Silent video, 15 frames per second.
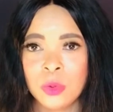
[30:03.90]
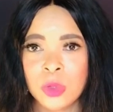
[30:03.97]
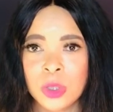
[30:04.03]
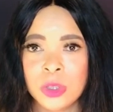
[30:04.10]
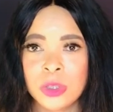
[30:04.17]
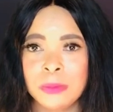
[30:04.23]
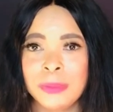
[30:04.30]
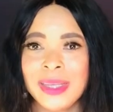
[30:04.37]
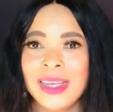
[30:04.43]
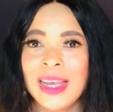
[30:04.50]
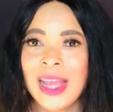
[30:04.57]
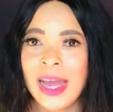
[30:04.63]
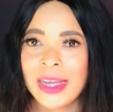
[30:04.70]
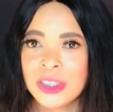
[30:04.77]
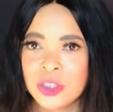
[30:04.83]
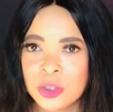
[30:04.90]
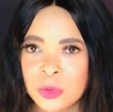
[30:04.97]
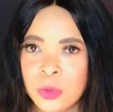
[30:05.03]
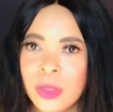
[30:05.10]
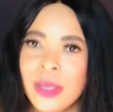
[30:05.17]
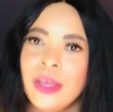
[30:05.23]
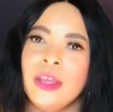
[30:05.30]
could be lied
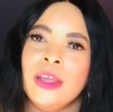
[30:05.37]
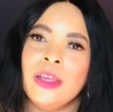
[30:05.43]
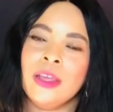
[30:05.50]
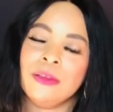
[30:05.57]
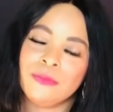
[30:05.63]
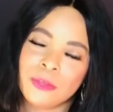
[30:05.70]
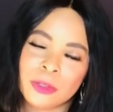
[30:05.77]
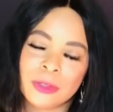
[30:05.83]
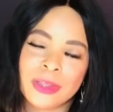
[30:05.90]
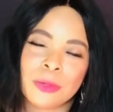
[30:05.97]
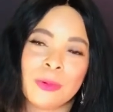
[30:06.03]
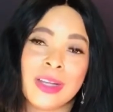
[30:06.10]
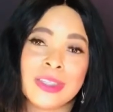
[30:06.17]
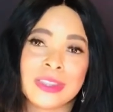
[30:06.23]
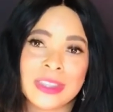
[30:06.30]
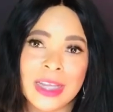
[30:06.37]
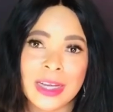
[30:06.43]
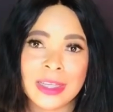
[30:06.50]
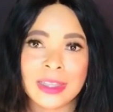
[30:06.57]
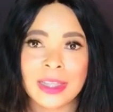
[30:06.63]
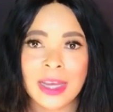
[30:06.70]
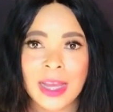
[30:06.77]
to if you're not the one
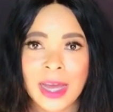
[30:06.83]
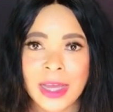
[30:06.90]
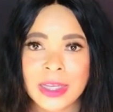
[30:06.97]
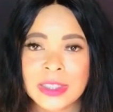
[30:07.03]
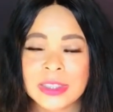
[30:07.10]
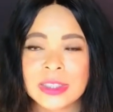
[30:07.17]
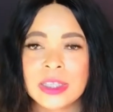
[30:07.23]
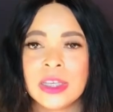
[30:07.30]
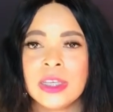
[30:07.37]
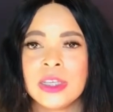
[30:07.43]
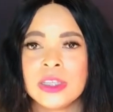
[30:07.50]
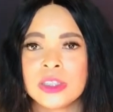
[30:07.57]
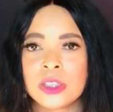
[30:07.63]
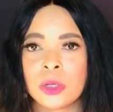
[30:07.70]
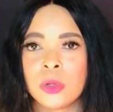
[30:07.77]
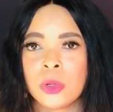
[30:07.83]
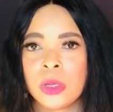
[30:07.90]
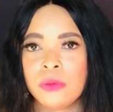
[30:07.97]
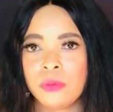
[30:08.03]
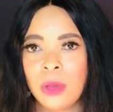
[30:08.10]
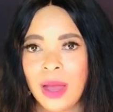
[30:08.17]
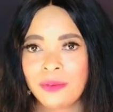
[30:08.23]
telling the lies. So
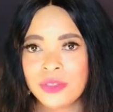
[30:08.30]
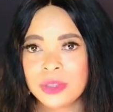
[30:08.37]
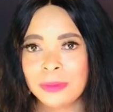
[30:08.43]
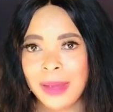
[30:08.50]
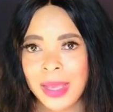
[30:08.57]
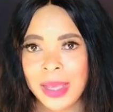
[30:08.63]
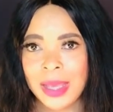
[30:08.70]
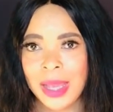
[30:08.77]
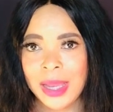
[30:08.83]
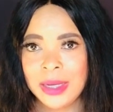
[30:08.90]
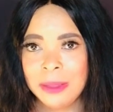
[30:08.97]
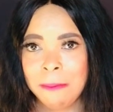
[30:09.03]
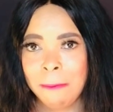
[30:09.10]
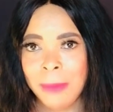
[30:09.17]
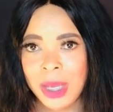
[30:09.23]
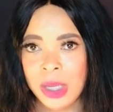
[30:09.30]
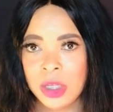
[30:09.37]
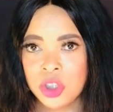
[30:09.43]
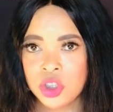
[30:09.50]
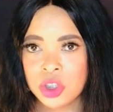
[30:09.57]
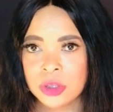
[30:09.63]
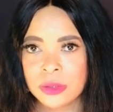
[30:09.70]
if you have to make any
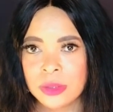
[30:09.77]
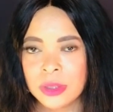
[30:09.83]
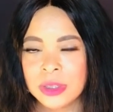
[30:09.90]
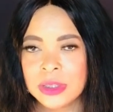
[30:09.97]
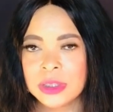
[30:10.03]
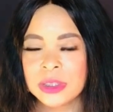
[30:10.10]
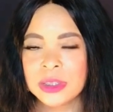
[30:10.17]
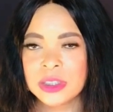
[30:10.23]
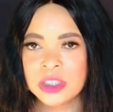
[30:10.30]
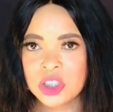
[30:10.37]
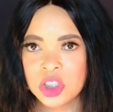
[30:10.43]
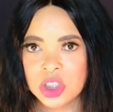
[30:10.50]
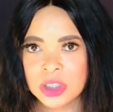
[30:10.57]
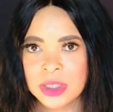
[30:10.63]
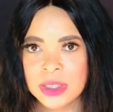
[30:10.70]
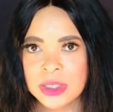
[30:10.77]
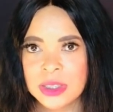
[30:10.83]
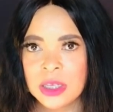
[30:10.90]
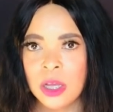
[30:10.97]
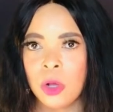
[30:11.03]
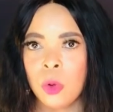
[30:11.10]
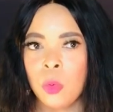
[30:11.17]
major decisions,
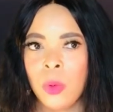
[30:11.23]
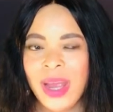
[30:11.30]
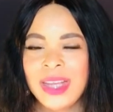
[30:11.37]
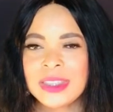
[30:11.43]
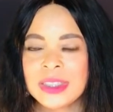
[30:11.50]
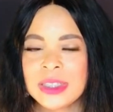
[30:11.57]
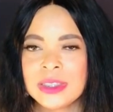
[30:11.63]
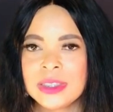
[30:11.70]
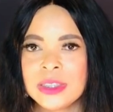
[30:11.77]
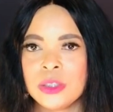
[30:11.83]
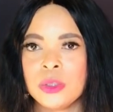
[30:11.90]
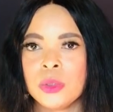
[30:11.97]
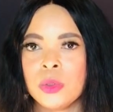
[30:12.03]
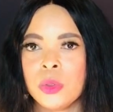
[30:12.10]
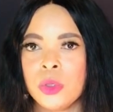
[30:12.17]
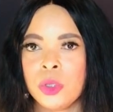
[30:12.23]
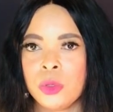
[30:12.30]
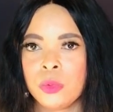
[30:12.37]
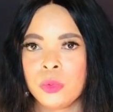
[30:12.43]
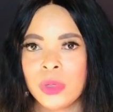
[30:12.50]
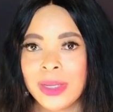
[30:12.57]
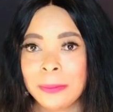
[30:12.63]
wait until your
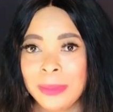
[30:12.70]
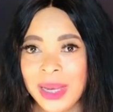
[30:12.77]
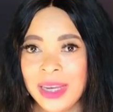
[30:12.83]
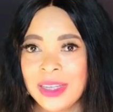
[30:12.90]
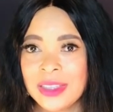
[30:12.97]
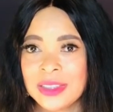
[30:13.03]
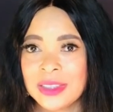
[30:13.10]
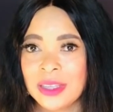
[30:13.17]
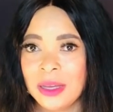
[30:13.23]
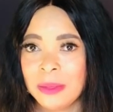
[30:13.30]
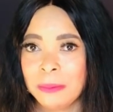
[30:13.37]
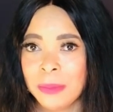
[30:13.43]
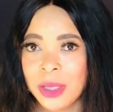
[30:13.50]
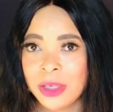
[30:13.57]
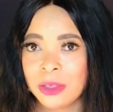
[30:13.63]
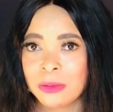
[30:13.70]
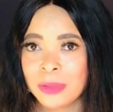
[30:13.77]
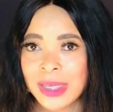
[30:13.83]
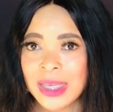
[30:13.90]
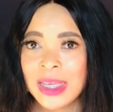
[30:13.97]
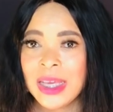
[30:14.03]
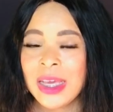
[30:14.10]
ruling planet
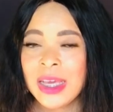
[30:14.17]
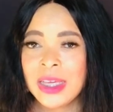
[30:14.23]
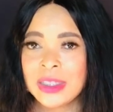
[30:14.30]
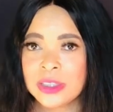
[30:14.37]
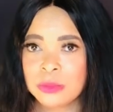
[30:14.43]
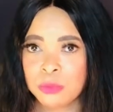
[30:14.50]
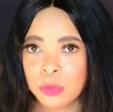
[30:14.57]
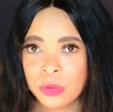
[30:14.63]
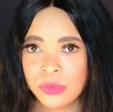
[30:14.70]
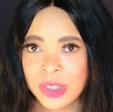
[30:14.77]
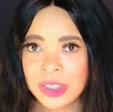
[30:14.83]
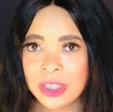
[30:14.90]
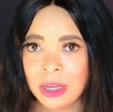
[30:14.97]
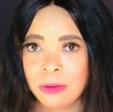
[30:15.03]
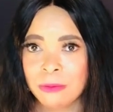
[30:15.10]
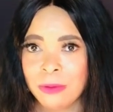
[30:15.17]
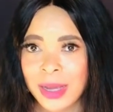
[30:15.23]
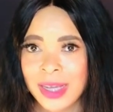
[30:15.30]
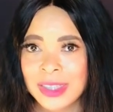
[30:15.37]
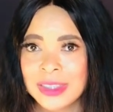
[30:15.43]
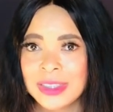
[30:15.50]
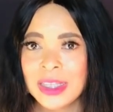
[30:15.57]
Mercury is moving
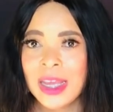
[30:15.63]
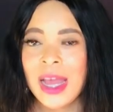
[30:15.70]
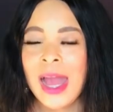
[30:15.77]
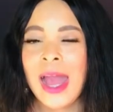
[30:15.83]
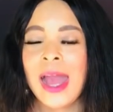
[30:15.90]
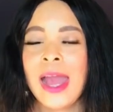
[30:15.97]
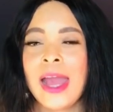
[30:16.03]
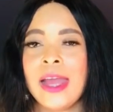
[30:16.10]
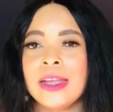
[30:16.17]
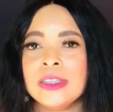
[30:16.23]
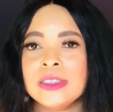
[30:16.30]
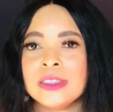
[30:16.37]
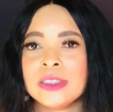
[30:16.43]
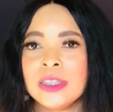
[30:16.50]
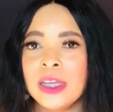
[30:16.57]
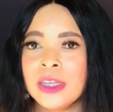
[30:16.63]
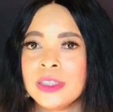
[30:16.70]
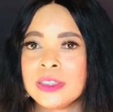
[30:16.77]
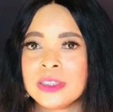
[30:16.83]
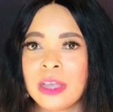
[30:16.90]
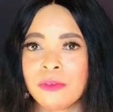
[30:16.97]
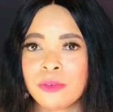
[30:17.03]
direct and
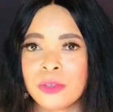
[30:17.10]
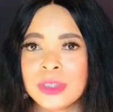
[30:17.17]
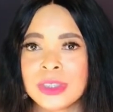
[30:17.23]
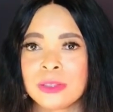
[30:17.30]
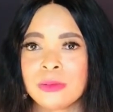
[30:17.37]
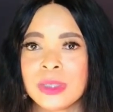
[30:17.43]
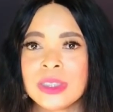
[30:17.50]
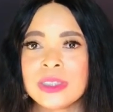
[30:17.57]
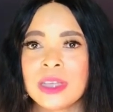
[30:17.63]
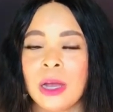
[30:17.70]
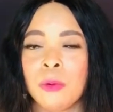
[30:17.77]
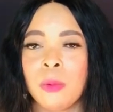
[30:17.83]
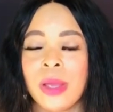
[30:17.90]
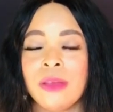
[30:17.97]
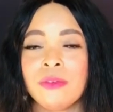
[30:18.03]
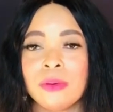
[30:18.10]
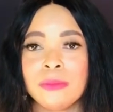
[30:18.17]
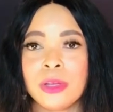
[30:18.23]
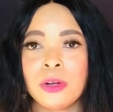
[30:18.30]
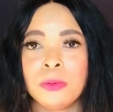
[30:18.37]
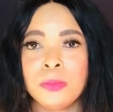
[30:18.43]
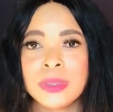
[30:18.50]
several degrees away from
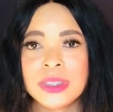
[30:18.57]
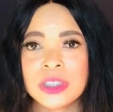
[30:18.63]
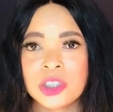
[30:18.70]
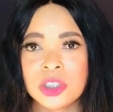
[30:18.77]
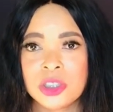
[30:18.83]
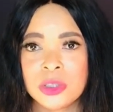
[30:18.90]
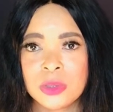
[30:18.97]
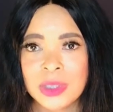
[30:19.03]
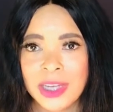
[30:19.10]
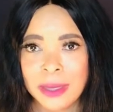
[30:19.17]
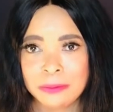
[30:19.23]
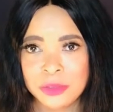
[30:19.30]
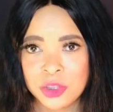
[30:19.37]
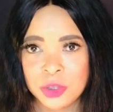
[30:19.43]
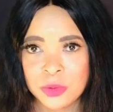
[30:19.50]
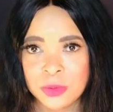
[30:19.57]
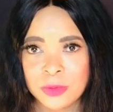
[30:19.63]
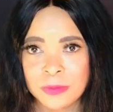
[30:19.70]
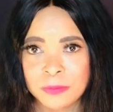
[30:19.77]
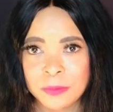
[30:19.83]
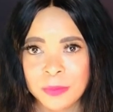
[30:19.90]
the opposition to Neptune.